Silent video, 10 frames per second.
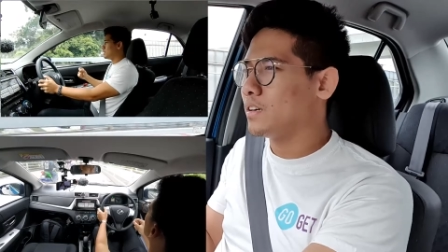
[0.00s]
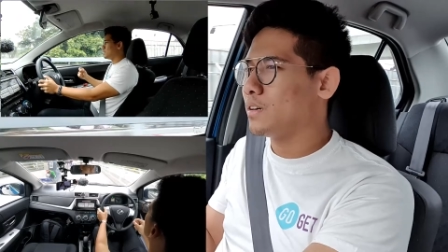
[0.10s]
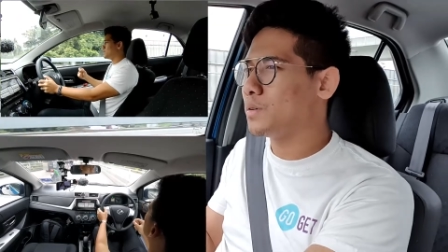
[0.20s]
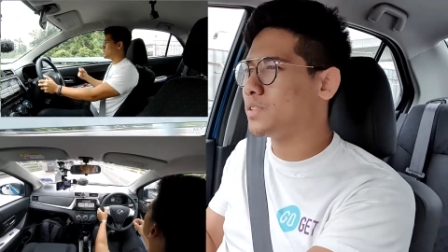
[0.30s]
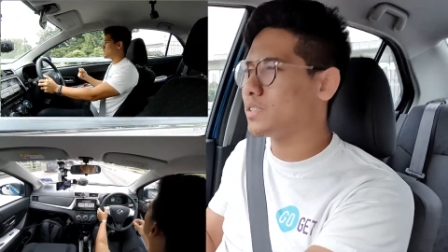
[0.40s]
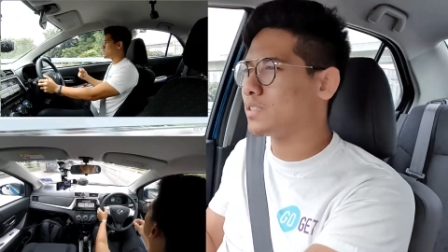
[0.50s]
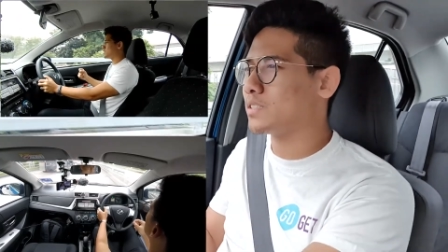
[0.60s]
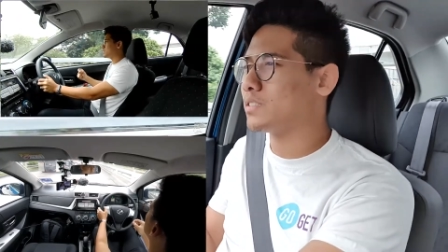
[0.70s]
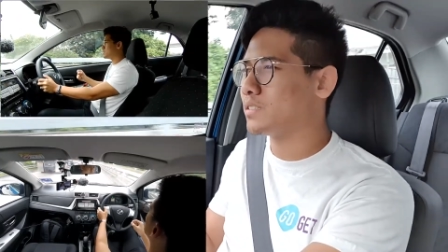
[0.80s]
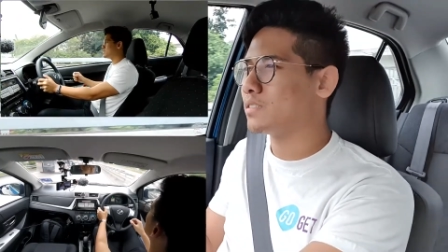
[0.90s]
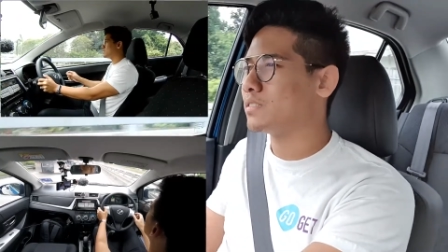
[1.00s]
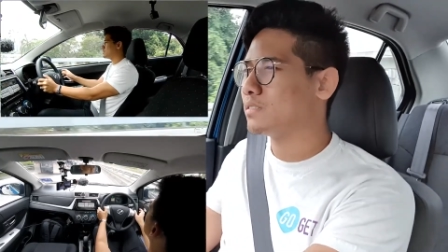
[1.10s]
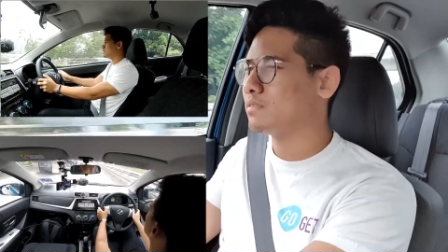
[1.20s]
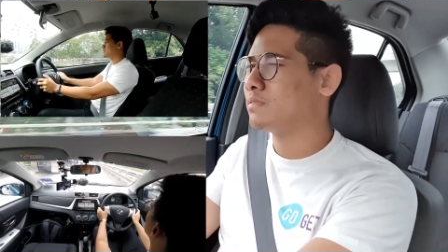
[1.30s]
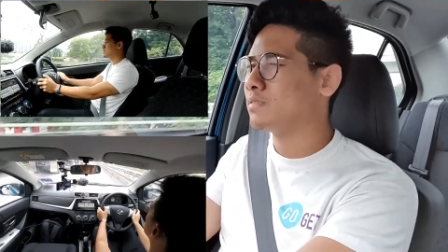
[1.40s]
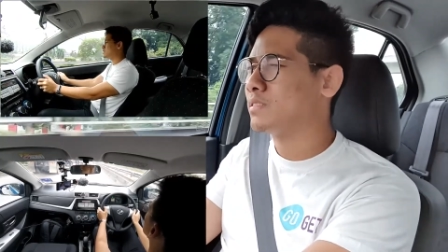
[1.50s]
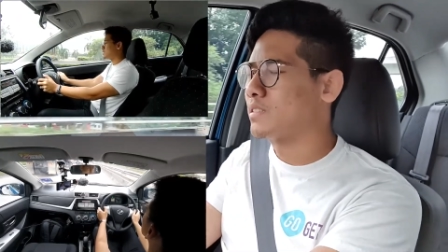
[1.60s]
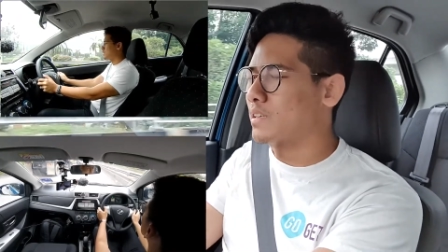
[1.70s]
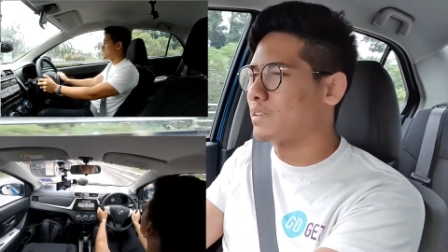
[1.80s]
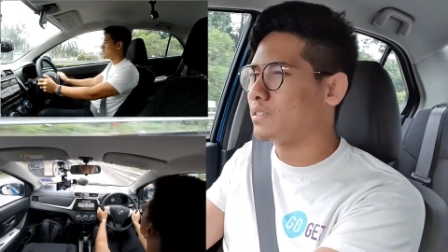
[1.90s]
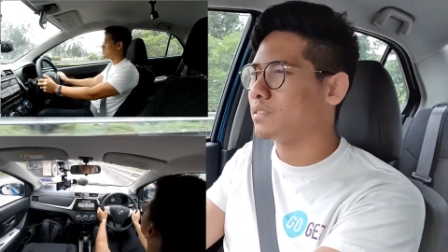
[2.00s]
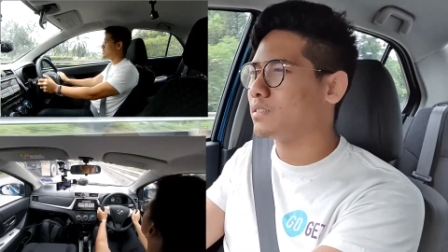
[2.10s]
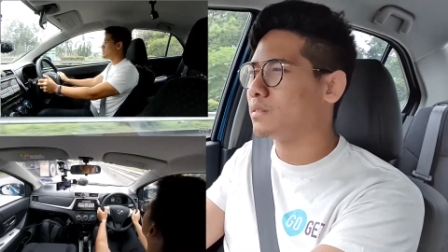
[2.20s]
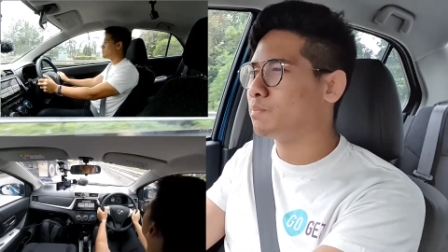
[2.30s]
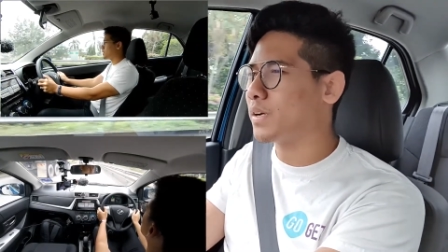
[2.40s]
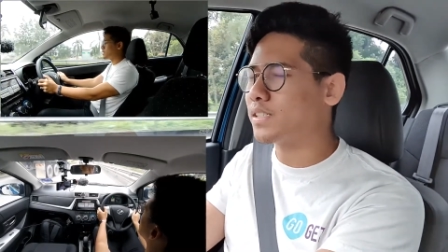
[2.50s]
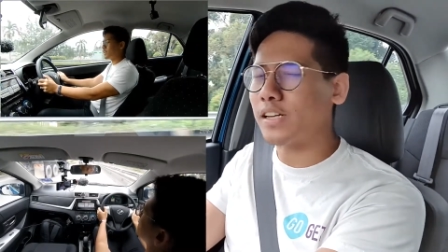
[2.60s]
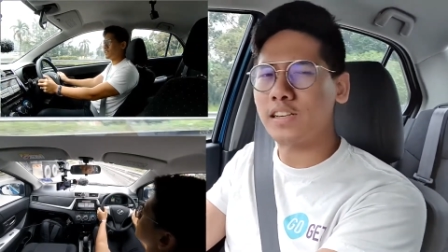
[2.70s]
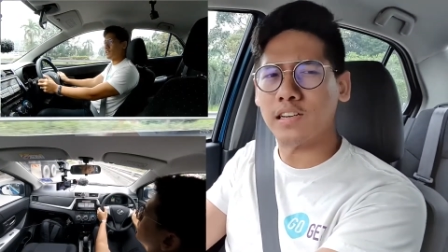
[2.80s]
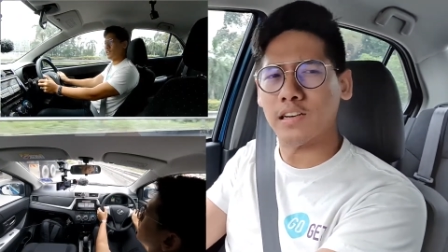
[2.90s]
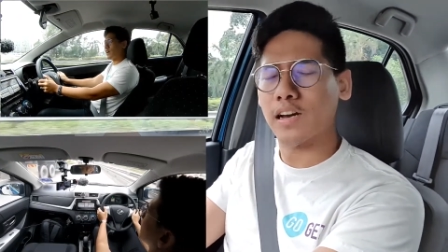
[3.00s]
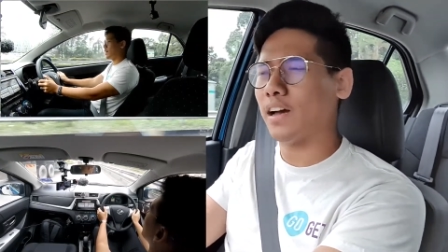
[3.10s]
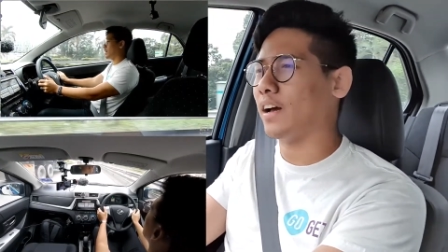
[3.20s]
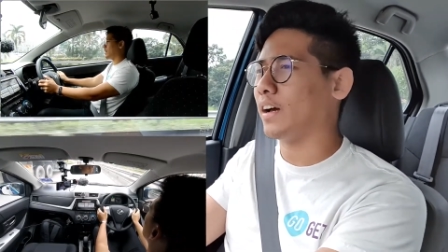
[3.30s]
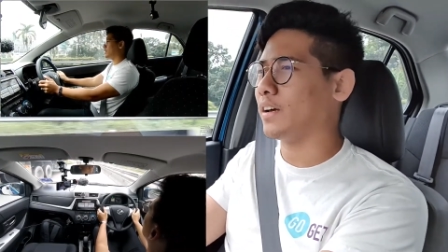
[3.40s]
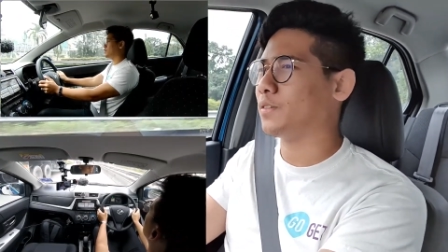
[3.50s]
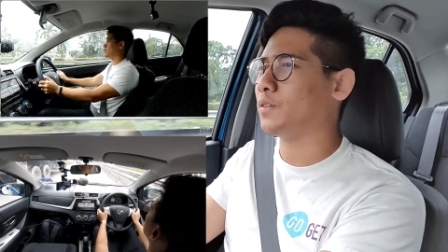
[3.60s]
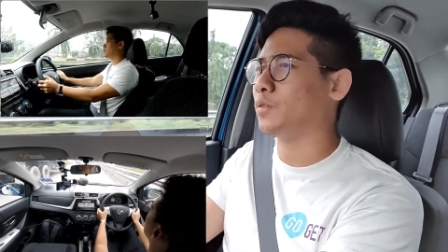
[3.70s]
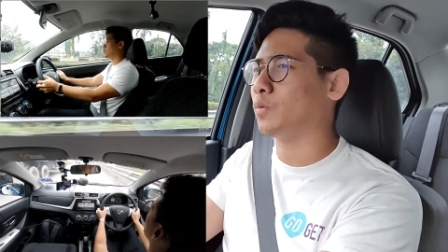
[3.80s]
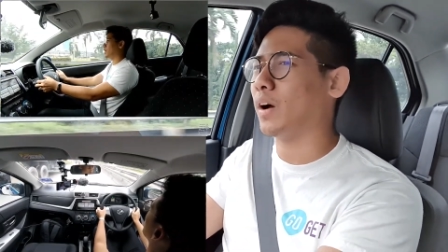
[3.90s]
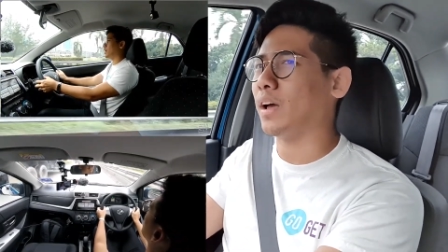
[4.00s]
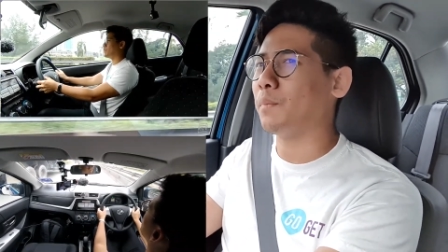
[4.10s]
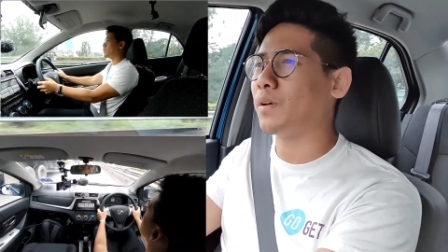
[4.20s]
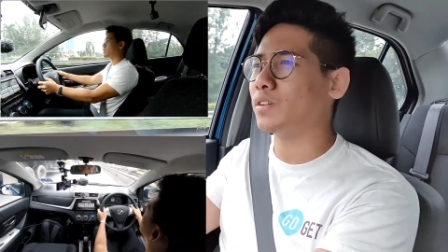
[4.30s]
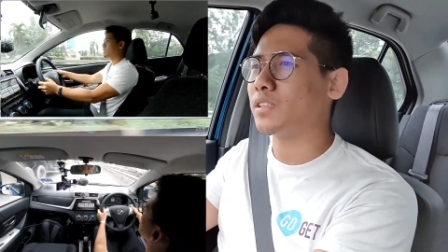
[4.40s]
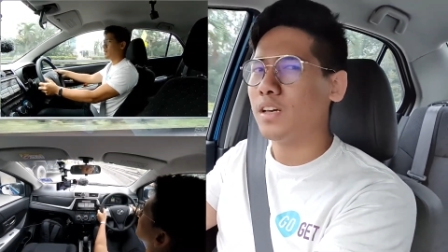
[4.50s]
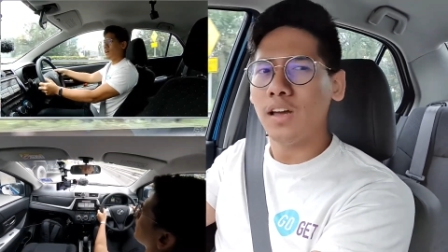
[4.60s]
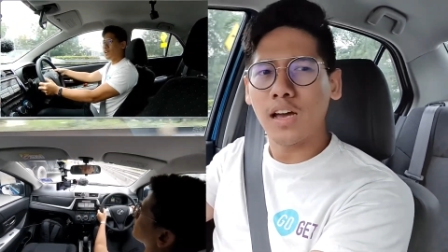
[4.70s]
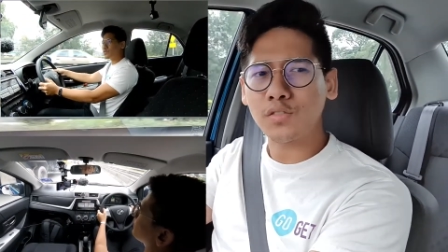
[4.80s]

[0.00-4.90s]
which is puzzling. I don't know why. I mean, because as